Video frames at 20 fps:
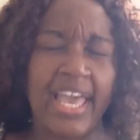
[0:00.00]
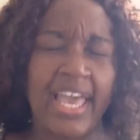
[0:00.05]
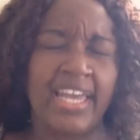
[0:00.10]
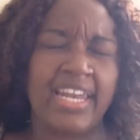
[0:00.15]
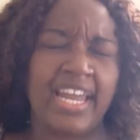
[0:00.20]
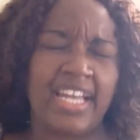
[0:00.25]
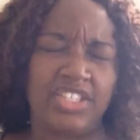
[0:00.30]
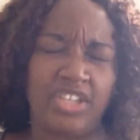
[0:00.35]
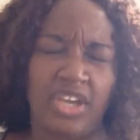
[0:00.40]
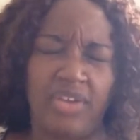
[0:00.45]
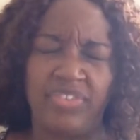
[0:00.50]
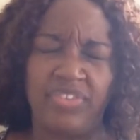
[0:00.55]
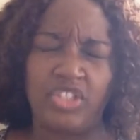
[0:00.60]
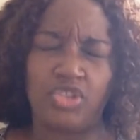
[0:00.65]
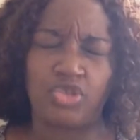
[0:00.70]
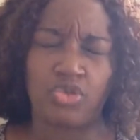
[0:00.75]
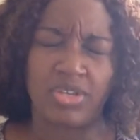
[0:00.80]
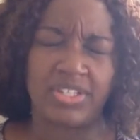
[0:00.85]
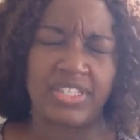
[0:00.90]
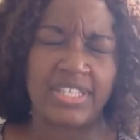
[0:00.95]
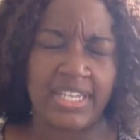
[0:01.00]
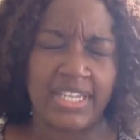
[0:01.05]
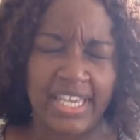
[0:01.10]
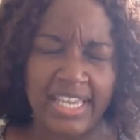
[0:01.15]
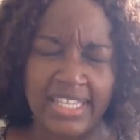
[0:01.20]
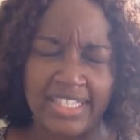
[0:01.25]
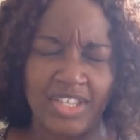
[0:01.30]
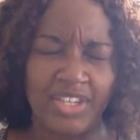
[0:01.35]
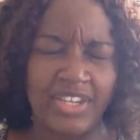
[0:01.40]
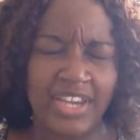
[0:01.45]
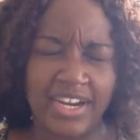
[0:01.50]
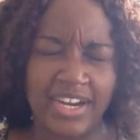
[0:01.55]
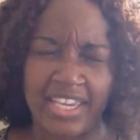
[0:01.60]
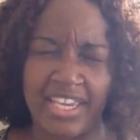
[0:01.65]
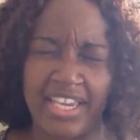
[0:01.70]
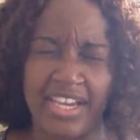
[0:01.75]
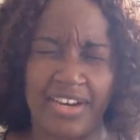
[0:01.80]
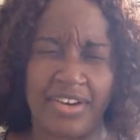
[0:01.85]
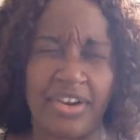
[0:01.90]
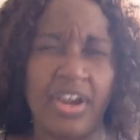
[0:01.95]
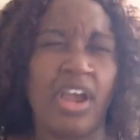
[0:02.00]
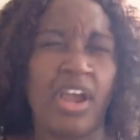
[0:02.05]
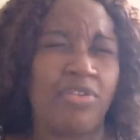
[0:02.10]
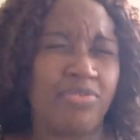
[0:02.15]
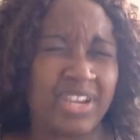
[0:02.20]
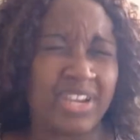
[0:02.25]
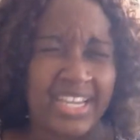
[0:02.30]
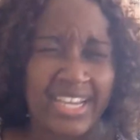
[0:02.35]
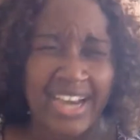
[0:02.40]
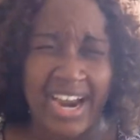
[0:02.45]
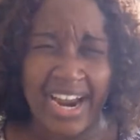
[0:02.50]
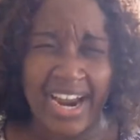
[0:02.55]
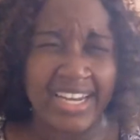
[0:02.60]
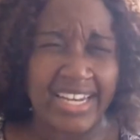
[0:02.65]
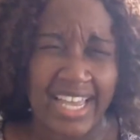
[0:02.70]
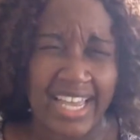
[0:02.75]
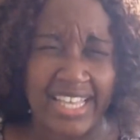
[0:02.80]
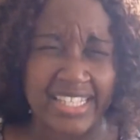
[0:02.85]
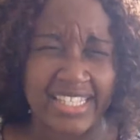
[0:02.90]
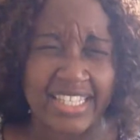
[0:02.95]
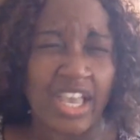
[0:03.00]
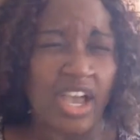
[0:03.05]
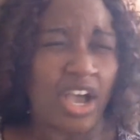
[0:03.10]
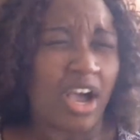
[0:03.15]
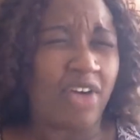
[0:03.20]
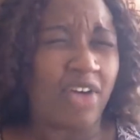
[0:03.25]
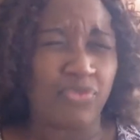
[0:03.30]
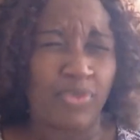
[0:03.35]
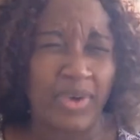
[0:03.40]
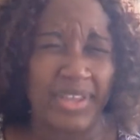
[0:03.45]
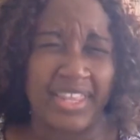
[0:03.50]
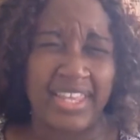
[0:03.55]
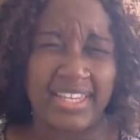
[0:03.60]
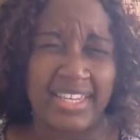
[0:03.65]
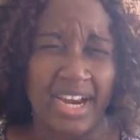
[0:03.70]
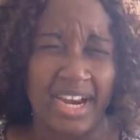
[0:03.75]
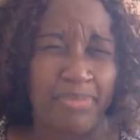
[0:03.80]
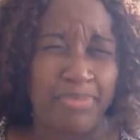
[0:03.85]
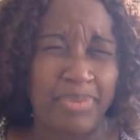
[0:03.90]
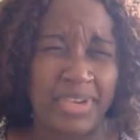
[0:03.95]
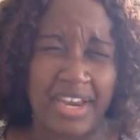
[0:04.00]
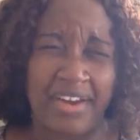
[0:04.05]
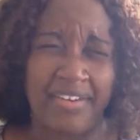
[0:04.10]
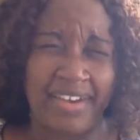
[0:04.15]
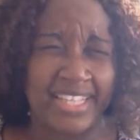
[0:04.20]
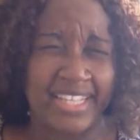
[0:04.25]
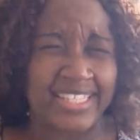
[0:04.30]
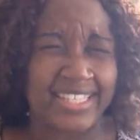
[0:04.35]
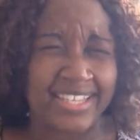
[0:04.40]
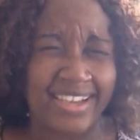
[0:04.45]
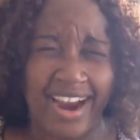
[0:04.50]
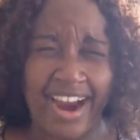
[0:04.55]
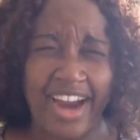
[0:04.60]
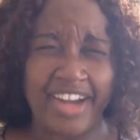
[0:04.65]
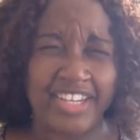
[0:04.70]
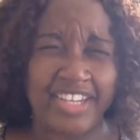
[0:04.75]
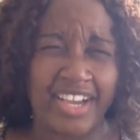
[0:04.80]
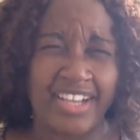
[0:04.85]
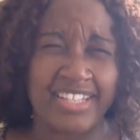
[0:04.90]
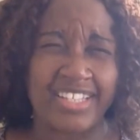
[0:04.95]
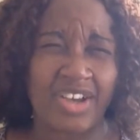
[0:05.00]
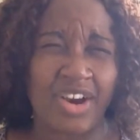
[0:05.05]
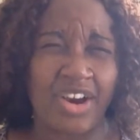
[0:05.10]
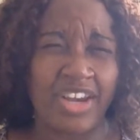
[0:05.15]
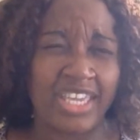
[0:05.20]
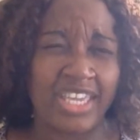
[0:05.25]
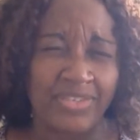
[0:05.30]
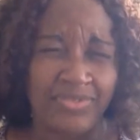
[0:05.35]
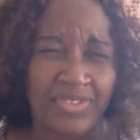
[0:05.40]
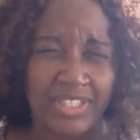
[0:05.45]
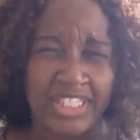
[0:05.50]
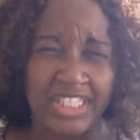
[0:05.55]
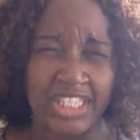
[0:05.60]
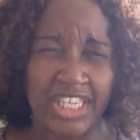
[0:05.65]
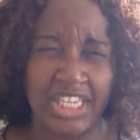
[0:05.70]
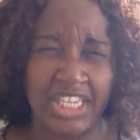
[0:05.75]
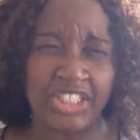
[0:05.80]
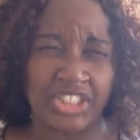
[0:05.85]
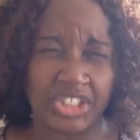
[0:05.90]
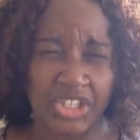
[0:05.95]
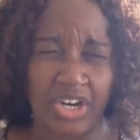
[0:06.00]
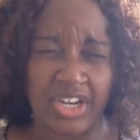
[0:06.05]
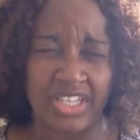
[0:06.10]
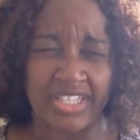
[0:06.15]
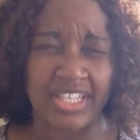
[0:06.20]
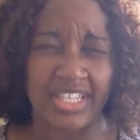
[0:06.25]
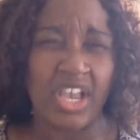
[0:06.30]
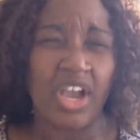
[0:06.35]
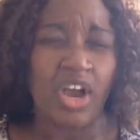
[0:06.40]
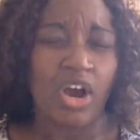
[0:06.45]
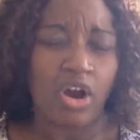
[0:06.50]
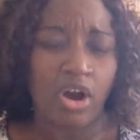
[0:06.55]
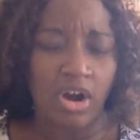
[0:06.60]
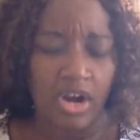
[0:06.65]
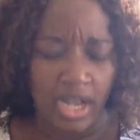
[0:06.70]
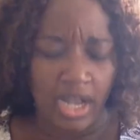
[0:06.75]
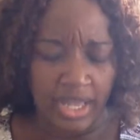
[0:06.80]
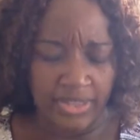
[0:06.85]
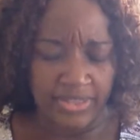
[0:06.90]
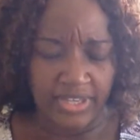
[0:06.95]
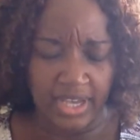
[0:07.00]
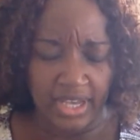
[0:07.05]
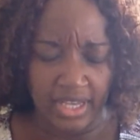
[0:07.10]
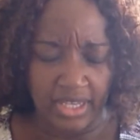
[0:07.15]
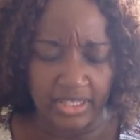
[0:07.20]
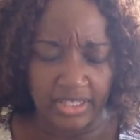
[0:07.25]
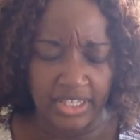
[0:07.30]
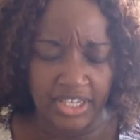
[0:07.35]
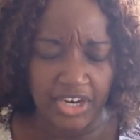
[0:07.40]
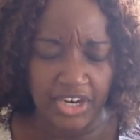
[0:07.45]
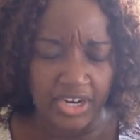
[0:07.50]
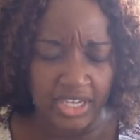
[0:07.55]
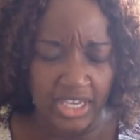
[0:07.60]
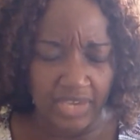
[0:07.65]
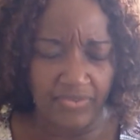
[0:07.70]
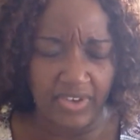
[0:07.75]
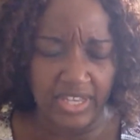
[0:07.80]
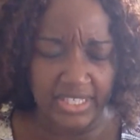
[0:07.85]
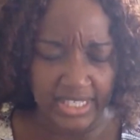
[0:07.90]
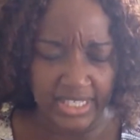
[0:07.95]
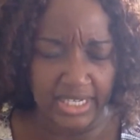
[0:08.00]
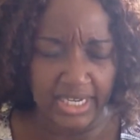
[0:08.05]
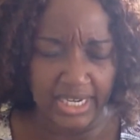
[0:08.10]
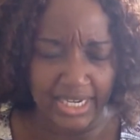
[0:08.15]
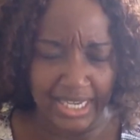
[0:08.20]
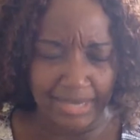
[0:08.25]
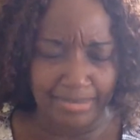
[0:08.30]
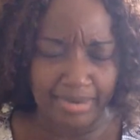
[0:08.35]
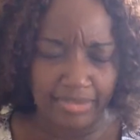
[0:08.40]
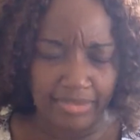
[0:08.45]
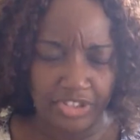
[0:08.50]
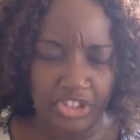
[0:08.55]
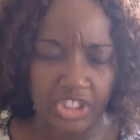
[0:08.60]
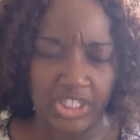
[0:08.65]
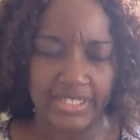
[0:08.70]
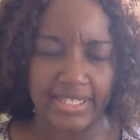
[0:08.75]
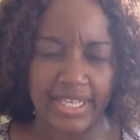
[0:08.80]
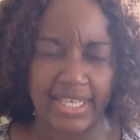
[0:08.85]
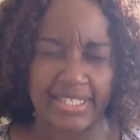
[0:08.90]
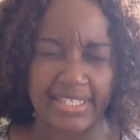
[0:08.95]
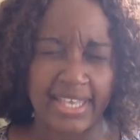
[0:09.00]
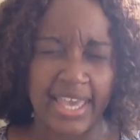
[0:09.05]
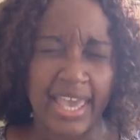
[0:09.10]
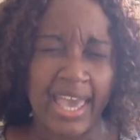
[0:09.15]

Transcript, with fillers: that you have entrusted into their care, regardless of whether they are parents, guardians, or even teachers or other caregivers in the name of Jesus.